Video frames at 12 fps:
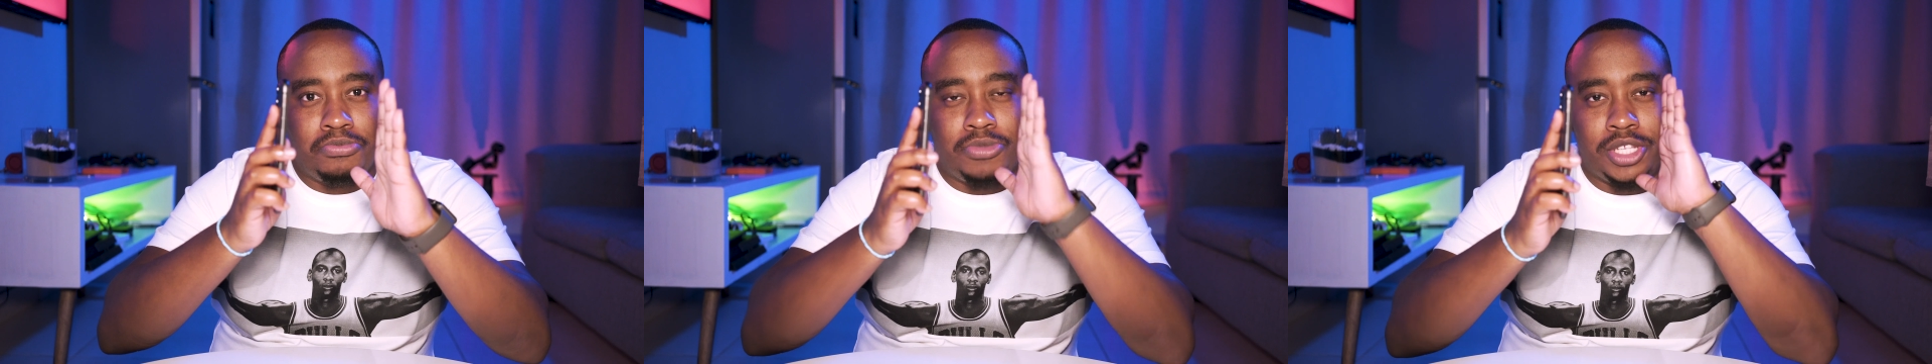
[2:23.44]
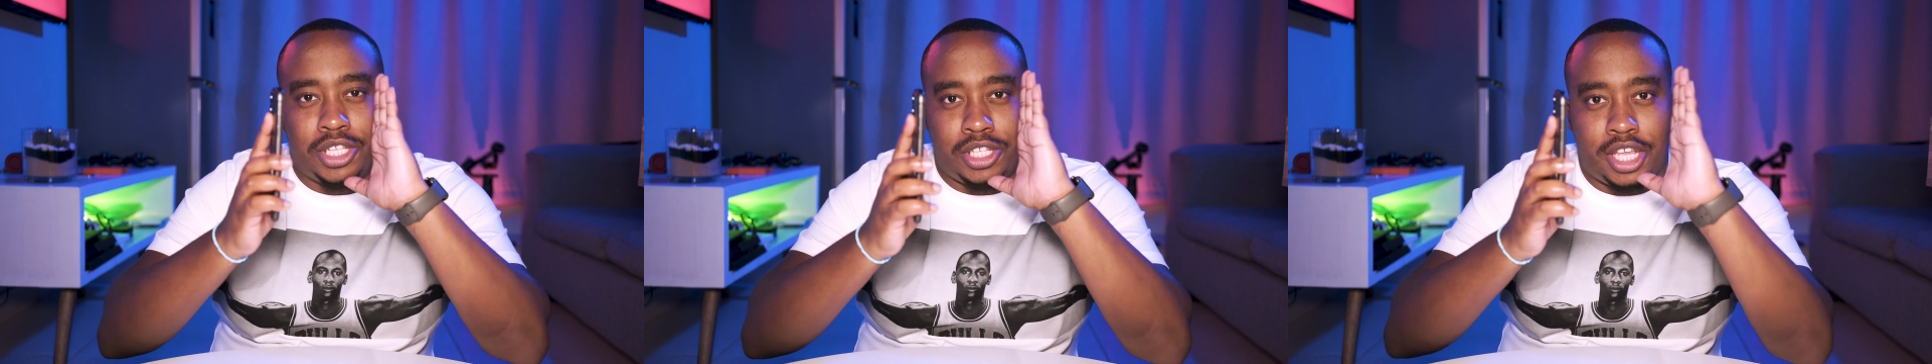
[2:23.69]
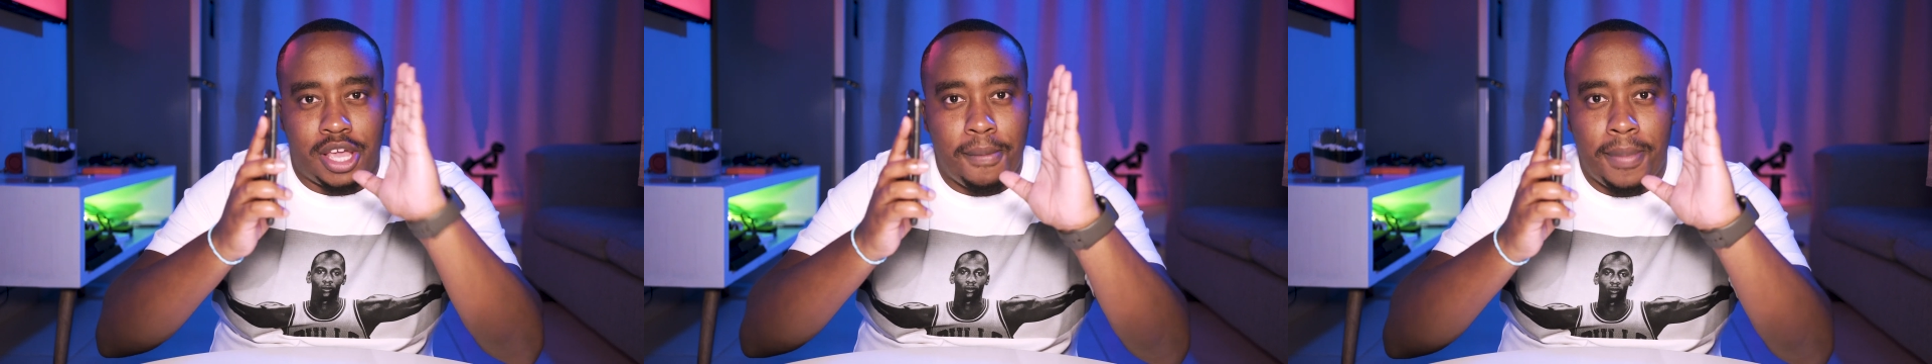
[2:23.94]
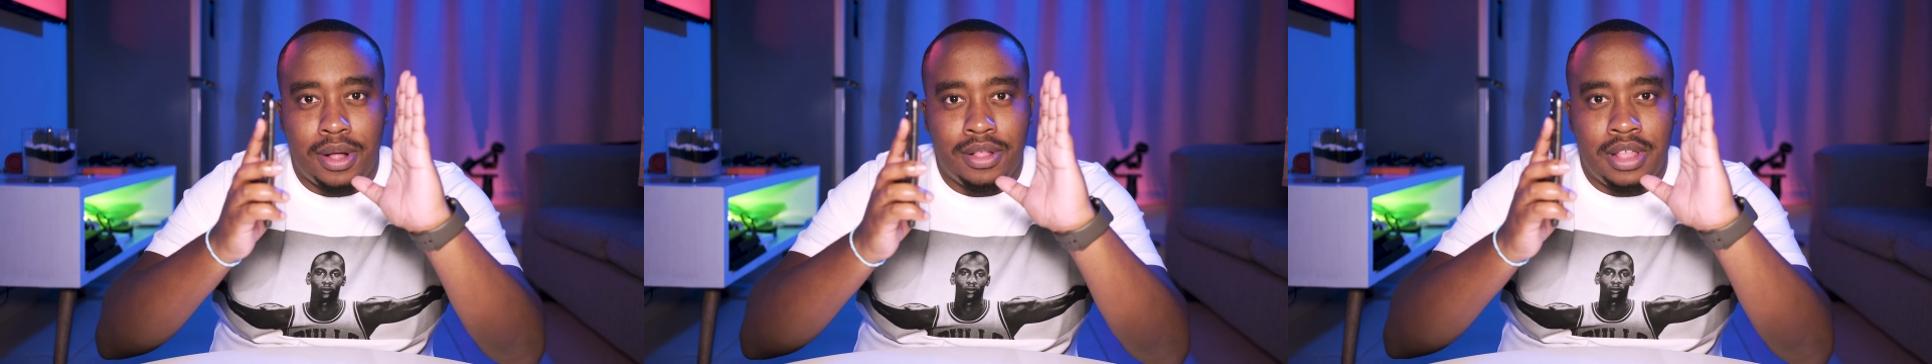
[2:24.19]
This is the
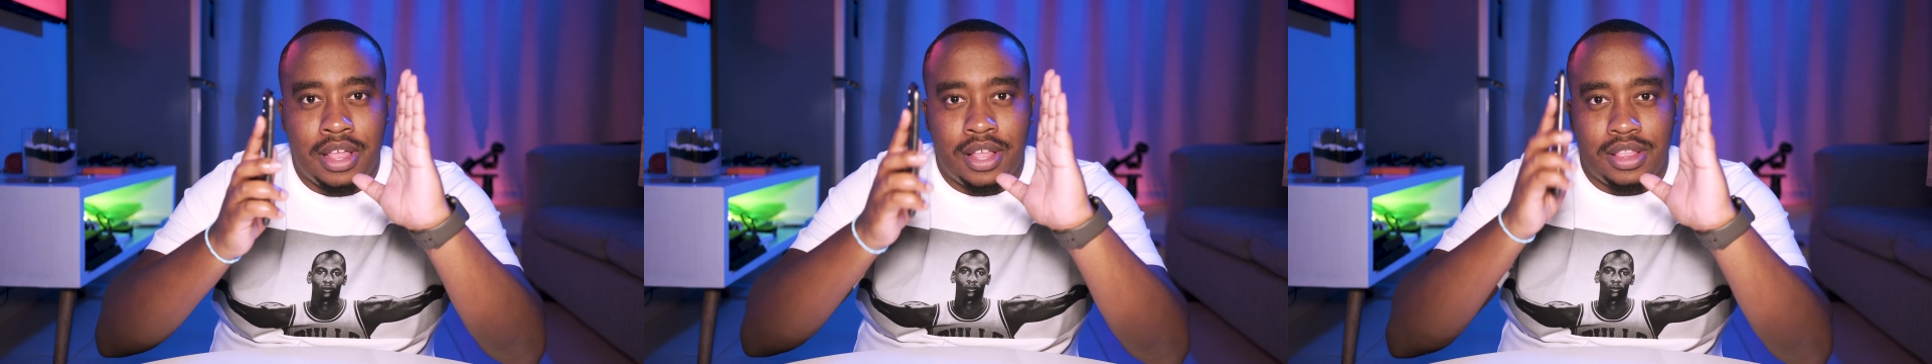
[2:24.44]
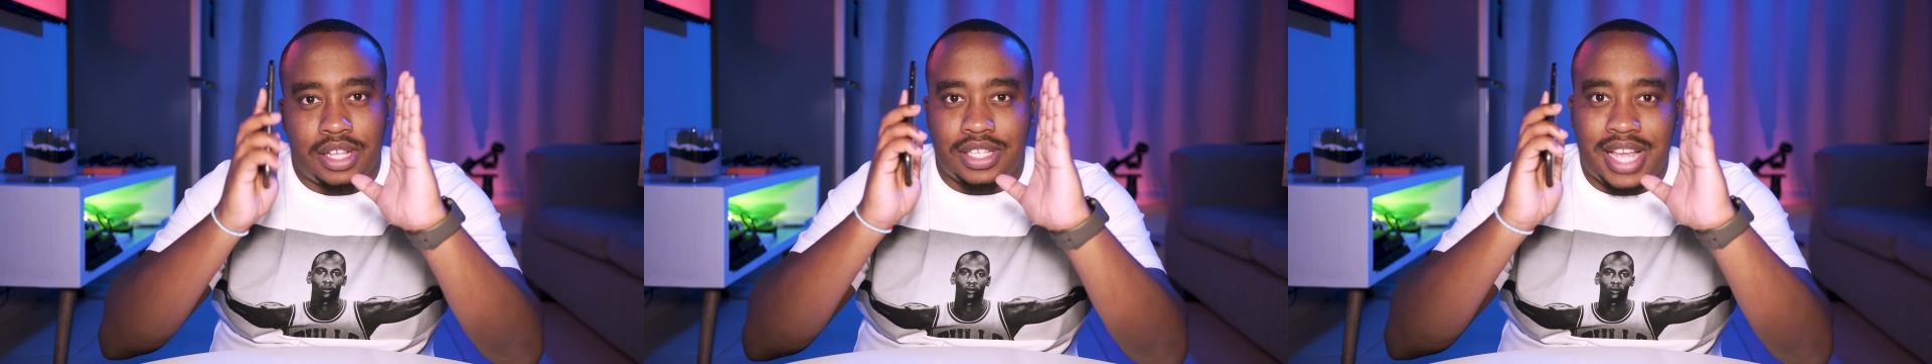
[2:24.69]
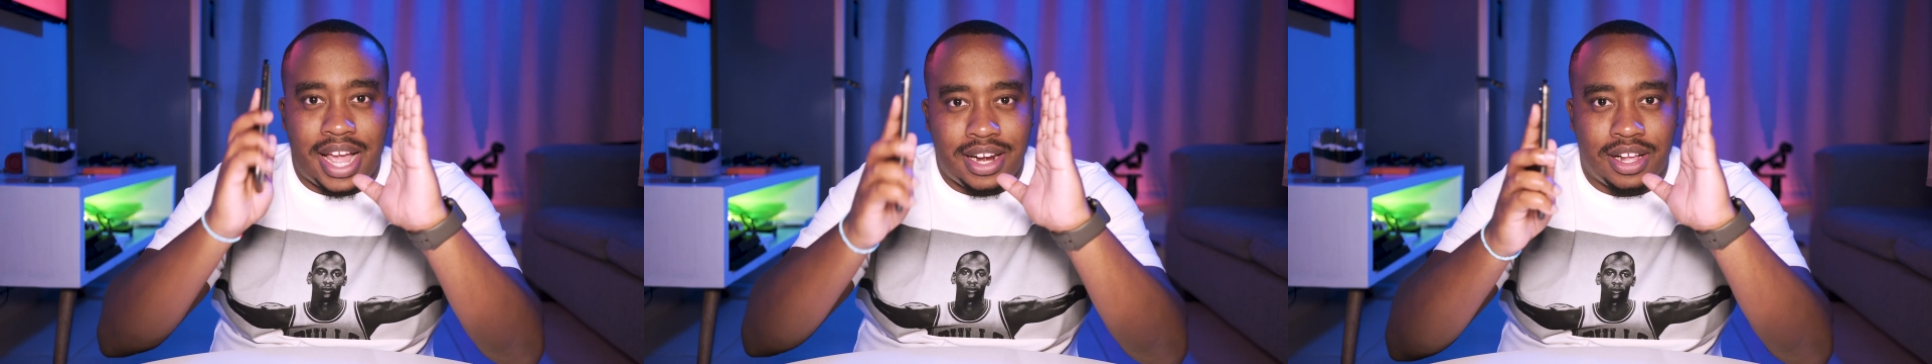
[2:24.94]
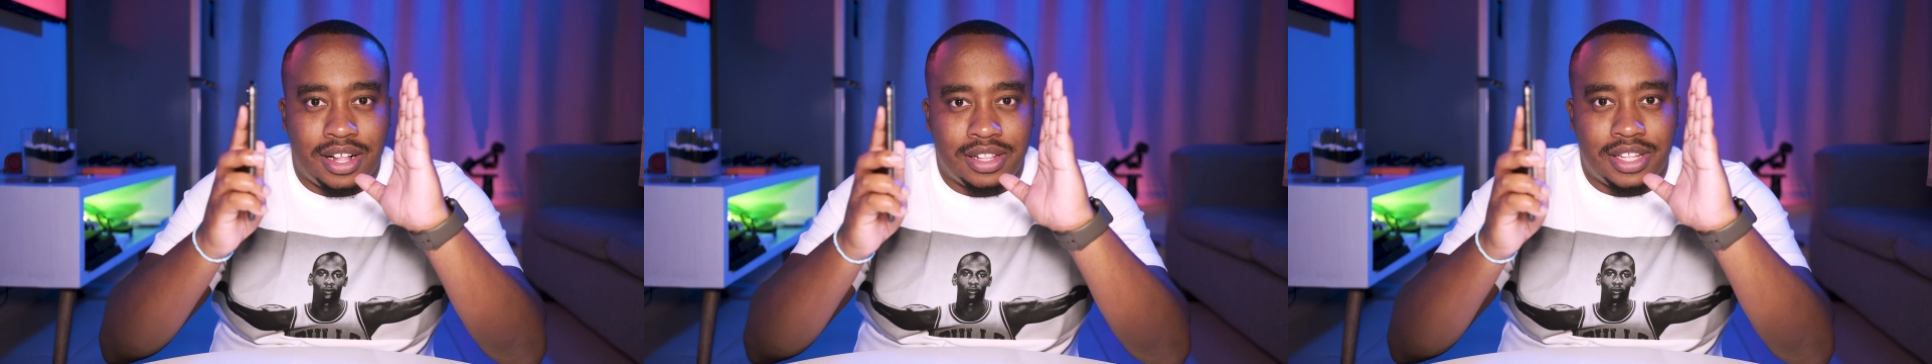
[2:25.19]
gimbal, this is
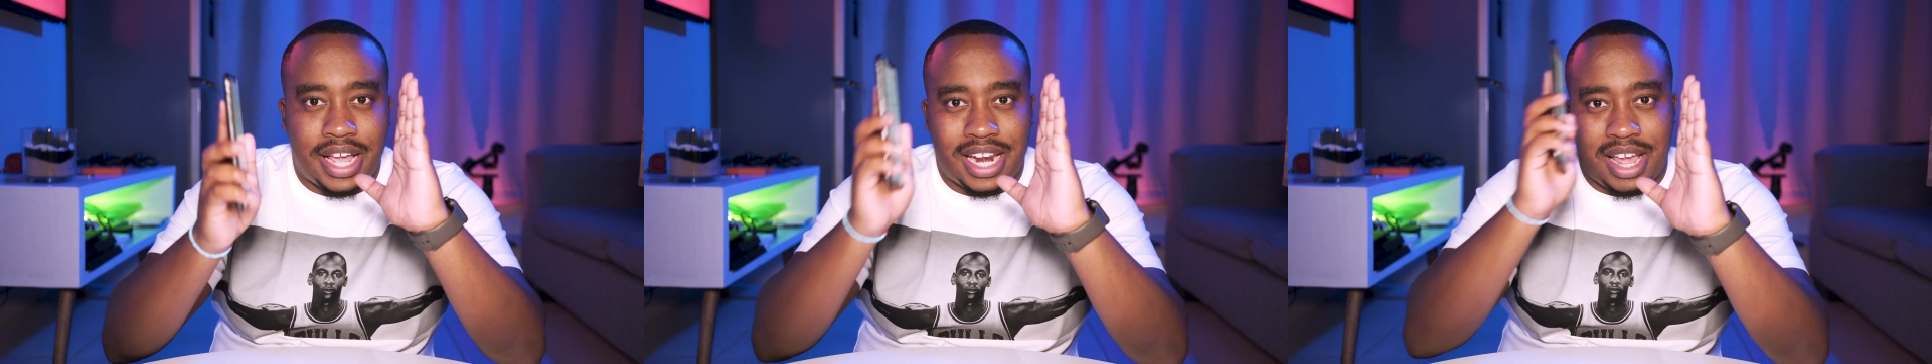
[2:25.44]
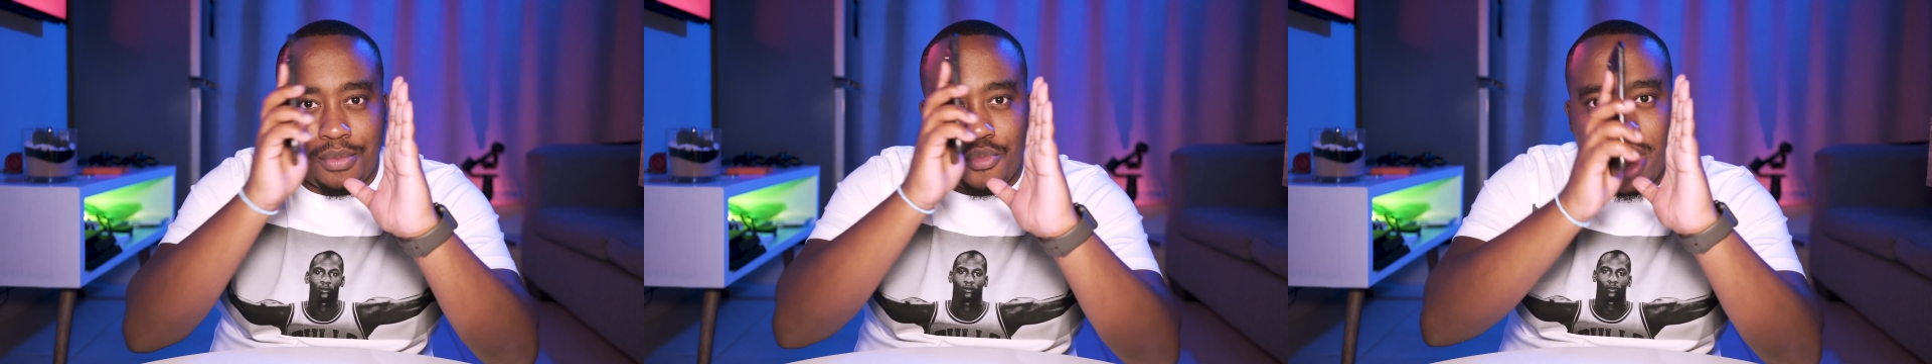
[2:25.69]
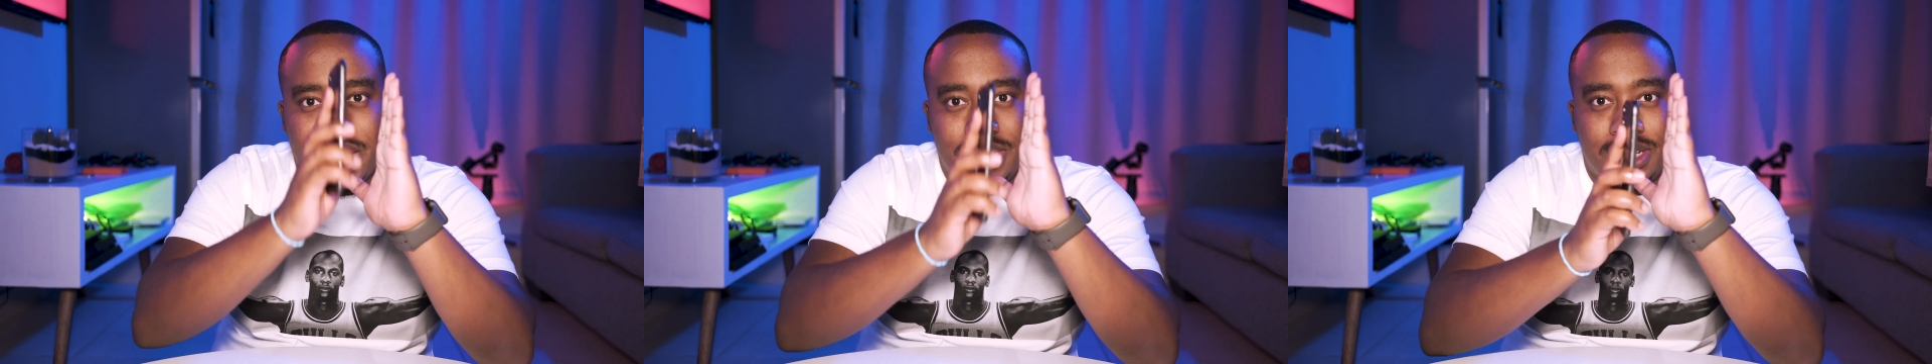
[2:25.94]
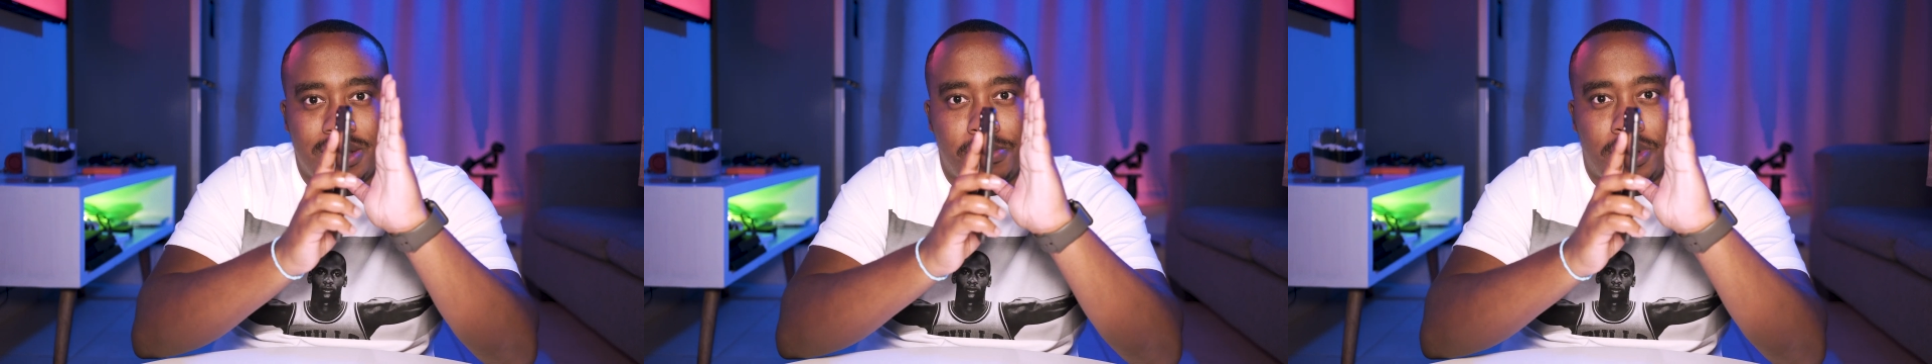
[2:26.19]
handheld, and I'm
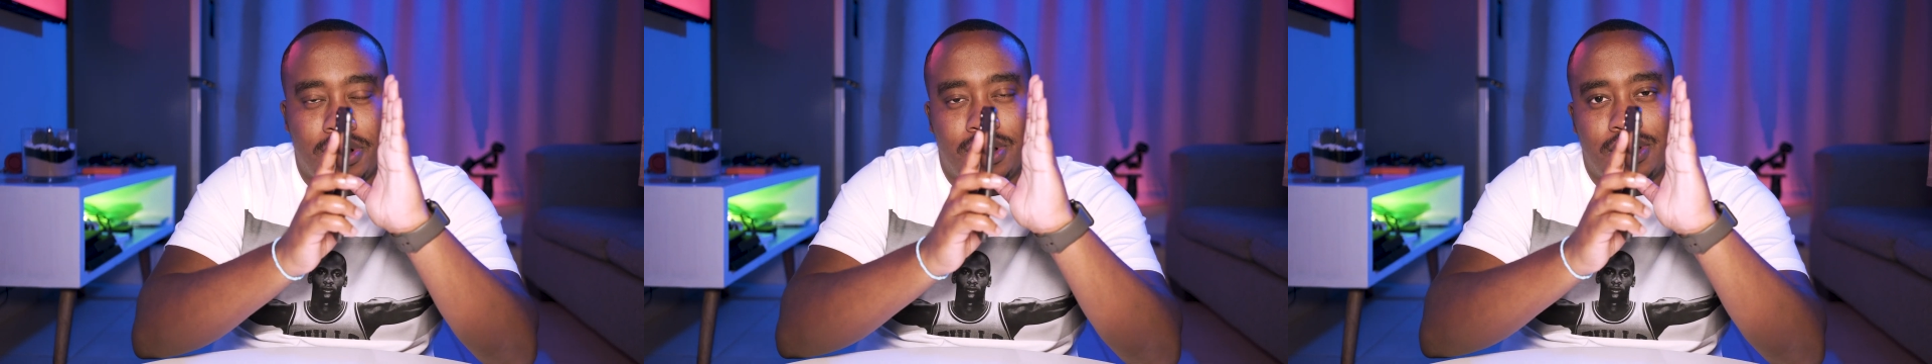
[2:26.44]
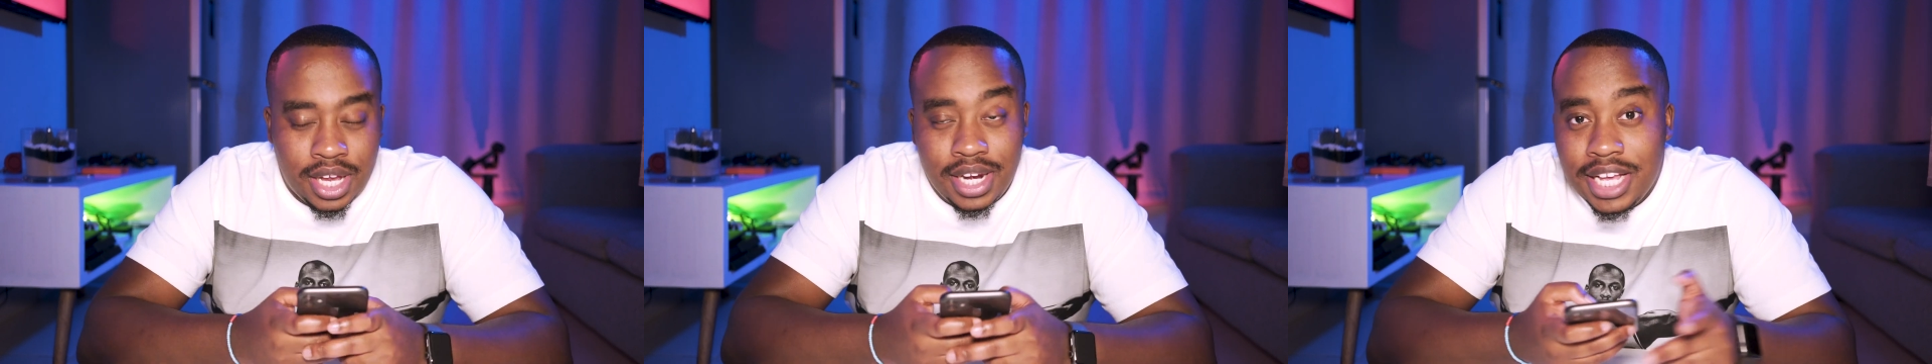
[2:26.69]
right in the middle.